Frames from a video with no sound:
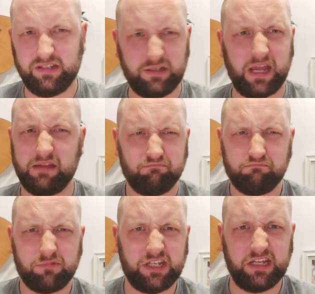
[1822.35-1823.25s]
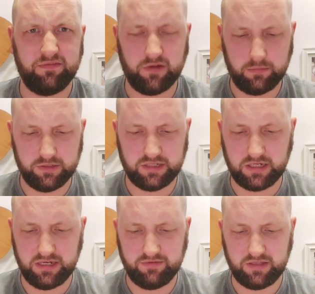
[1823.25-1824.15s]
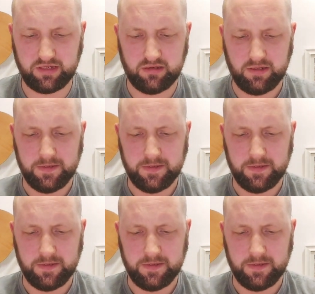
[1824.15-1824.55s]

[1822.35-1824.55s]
you get sticky fibres stuck in everything.